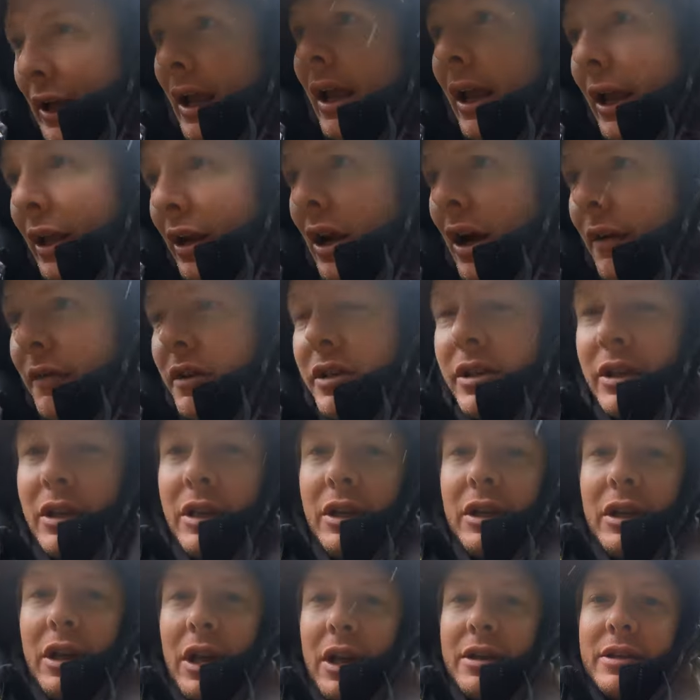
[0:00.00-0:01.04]
and
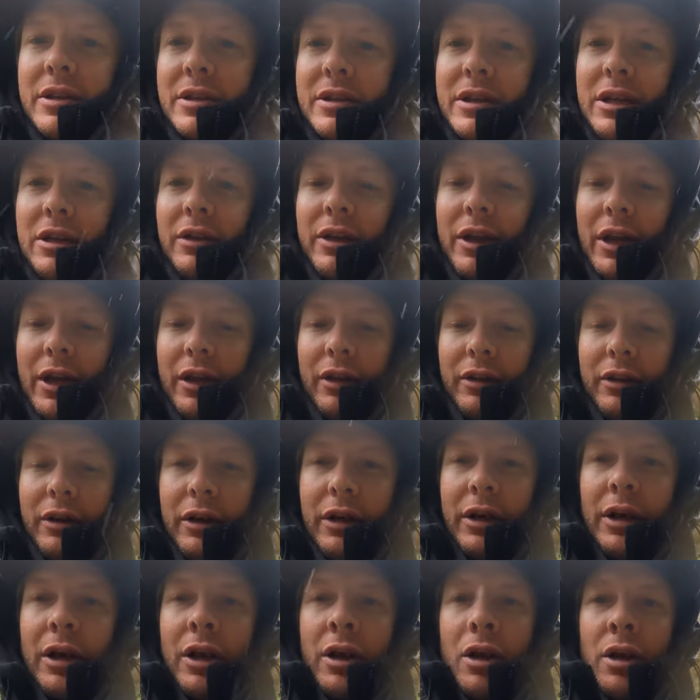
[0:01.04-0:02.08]
obviously as a steelhead
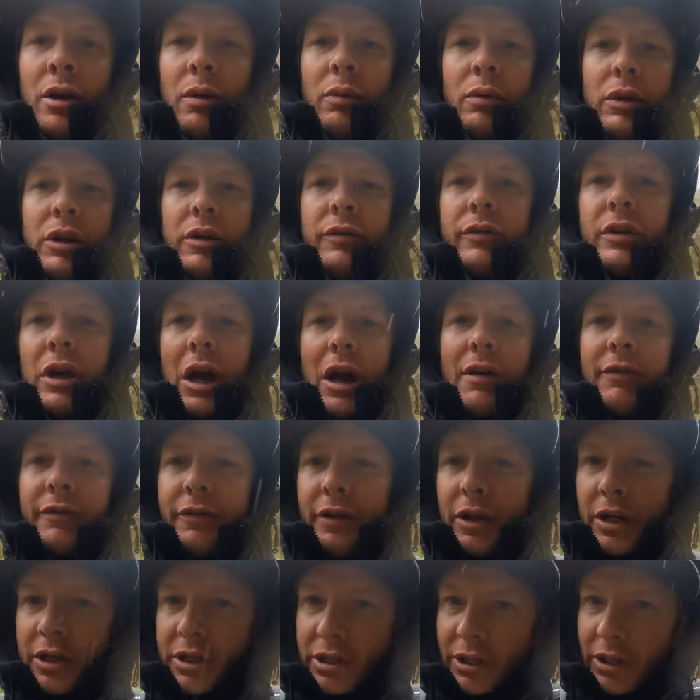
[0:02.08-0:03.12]
angler when you've caught
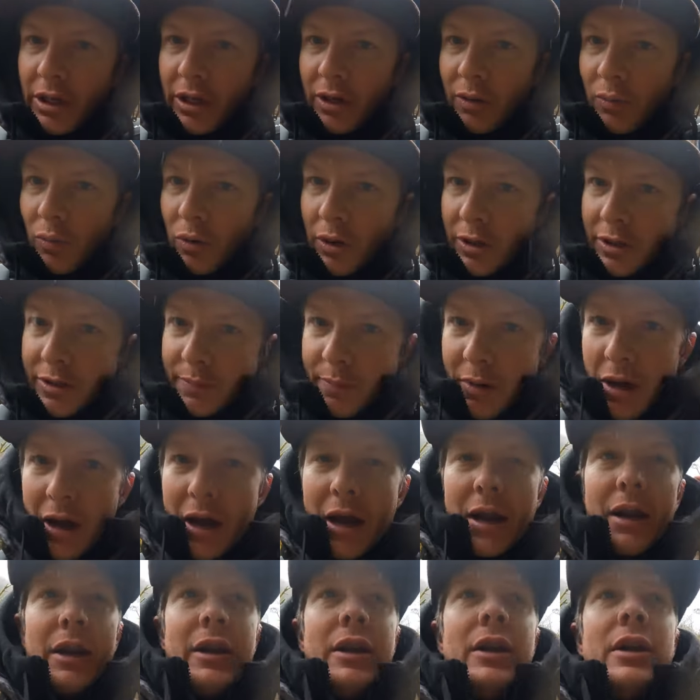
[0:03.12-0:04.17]
fish in one
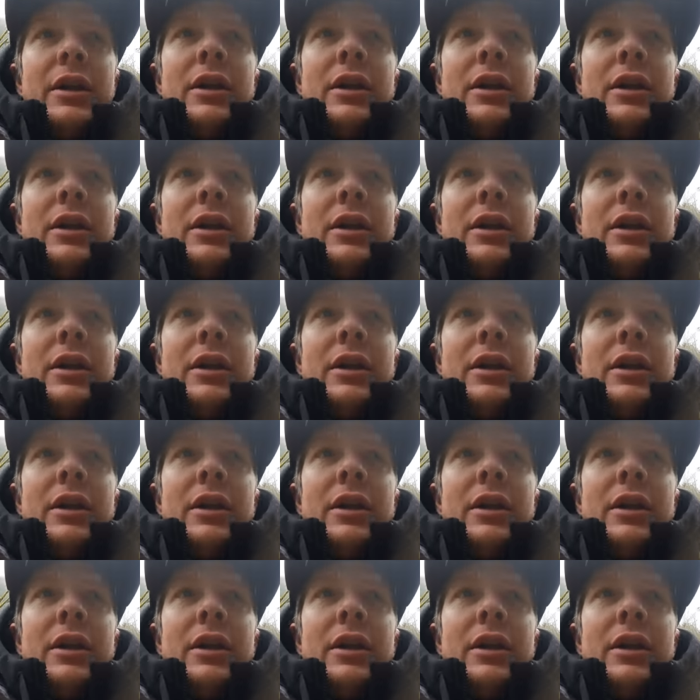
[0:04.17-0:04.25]
spot